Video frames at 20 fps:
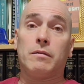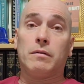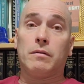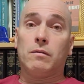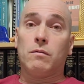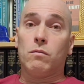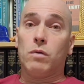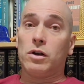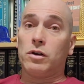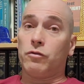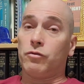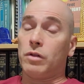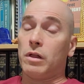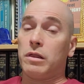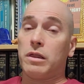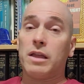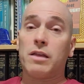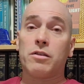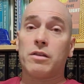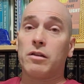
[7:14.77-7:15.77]
the
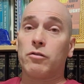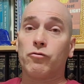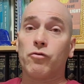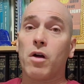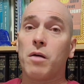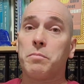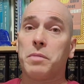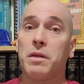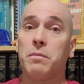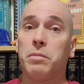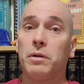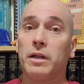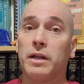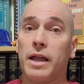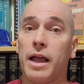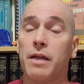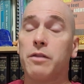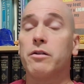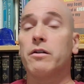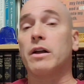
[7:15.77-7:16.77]
things that draw people
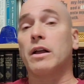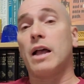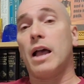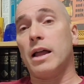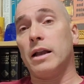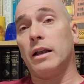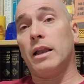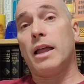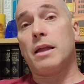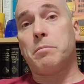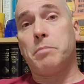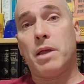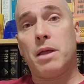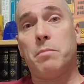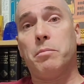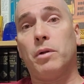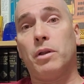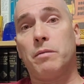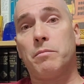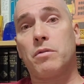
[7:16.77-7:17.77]
together are kind of like
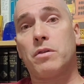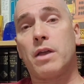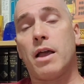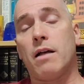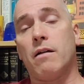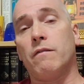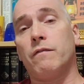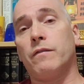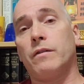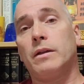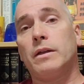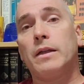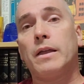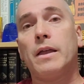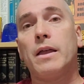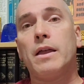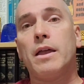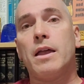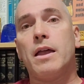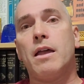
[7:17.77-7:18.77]
people themselves.
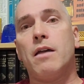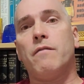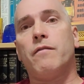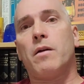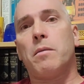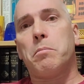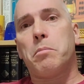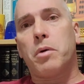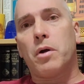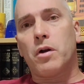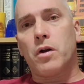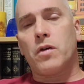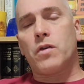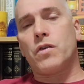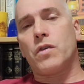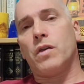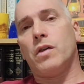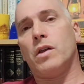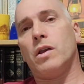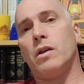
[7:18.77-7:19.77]
If a
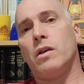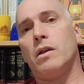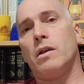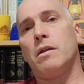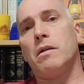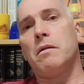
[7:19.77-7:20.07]
person